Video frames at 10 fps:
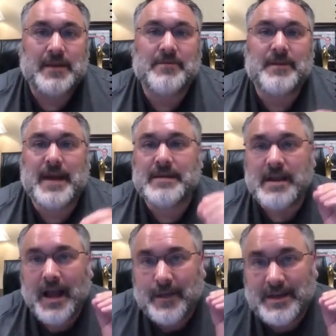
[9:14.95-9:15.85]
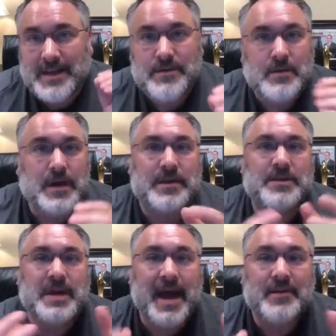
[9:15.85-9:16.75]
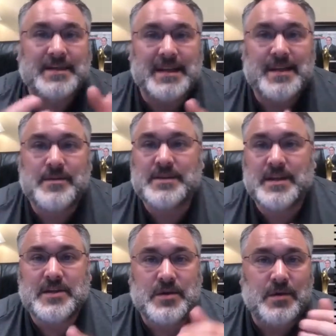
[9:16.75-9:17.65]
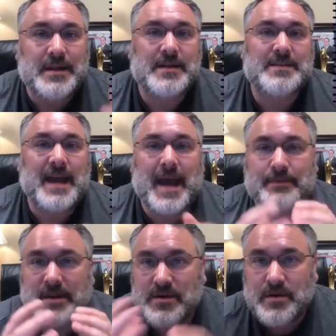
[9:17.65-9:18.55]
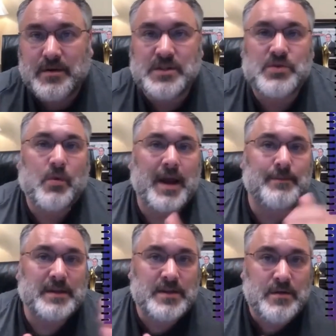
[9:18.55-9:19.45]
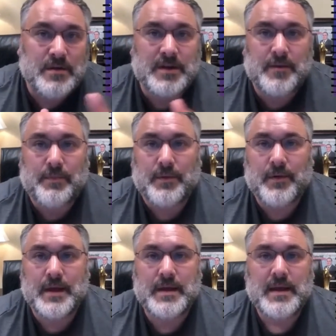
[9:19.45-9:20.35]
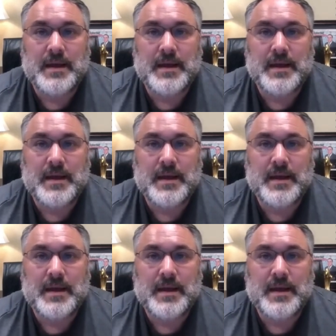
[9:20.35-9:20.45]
In fact, I'm going to give you 1,000 emails that you can adapt, that you can swipe, that you can employ.